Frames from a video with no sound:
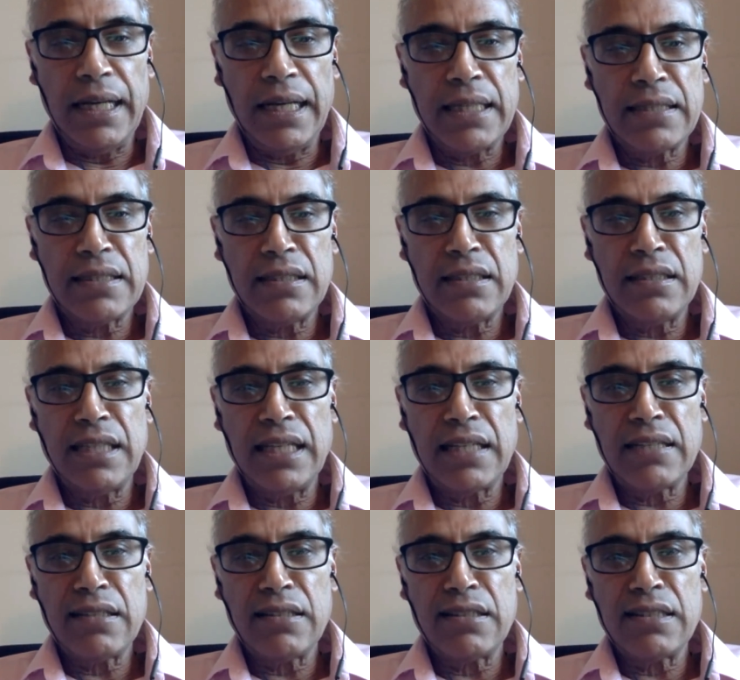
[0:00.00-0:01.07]
excellent,
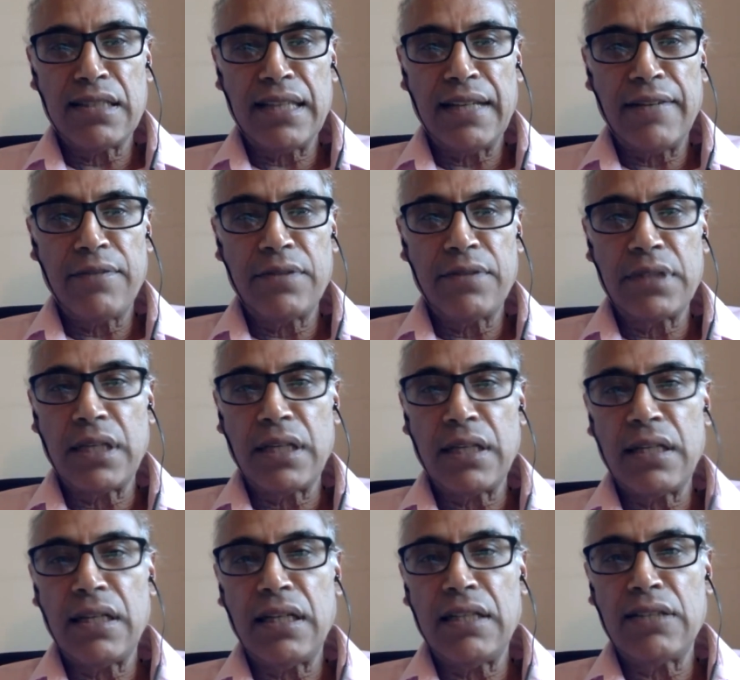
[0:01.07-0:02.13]
excellent staff.
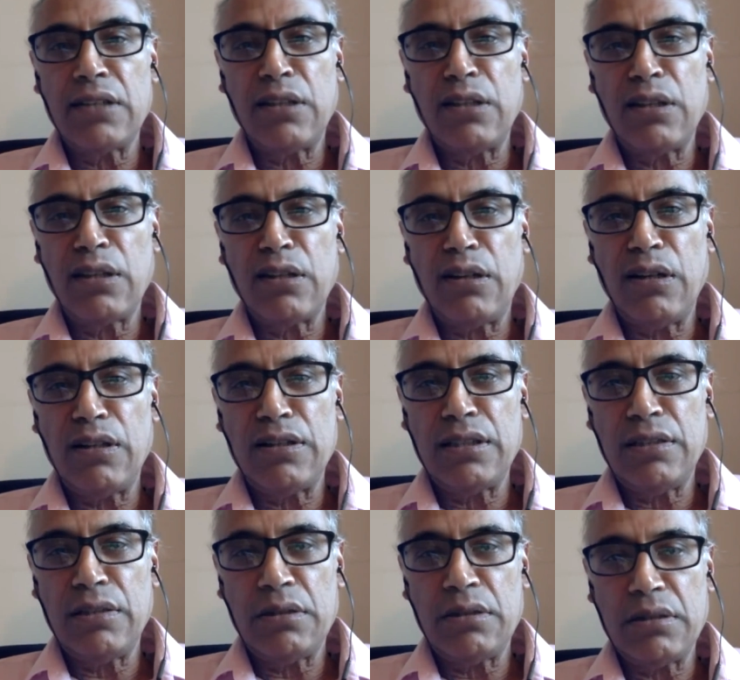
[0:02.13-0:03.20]
Zara is on the call.
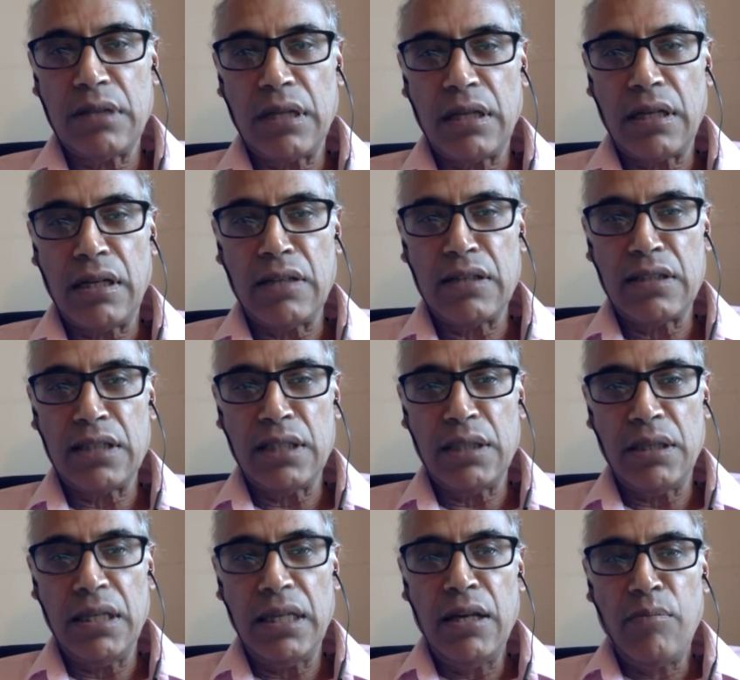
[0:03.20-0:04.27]
She is
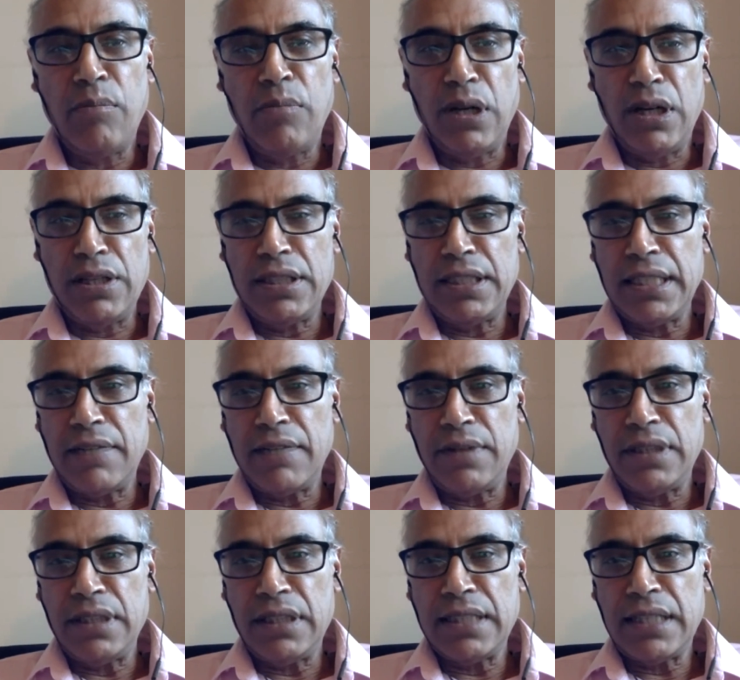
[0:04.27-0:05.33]
constantly monitoring
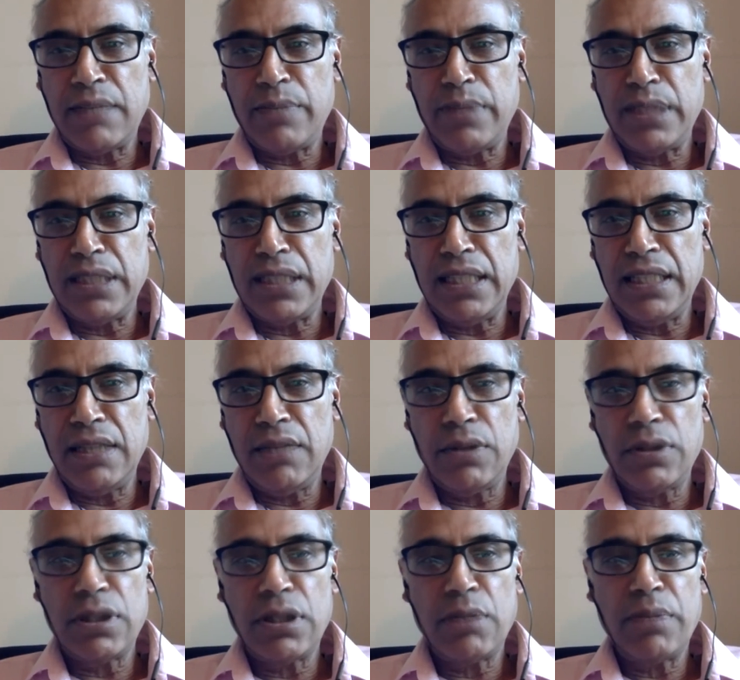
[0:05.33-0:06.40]
everything that's happening in the
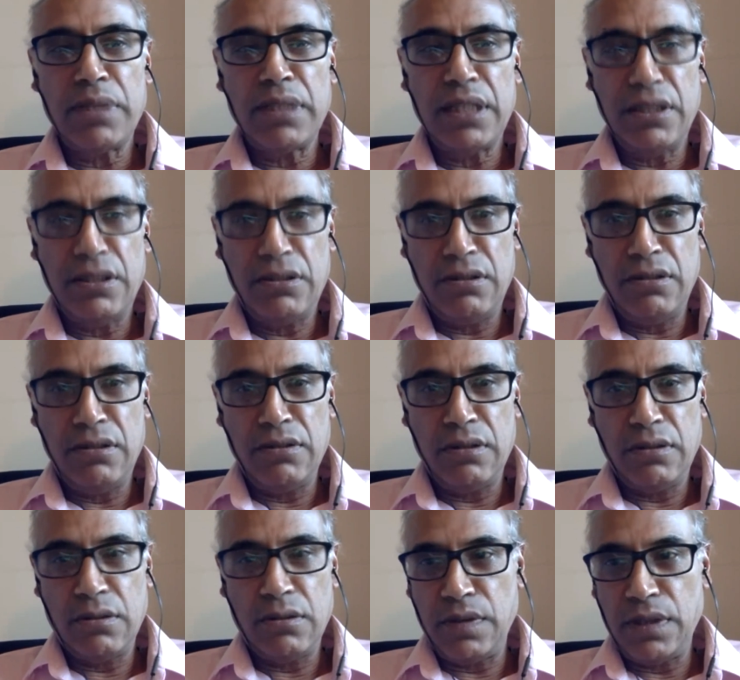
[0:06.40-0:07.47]
workshop and Kirsten is also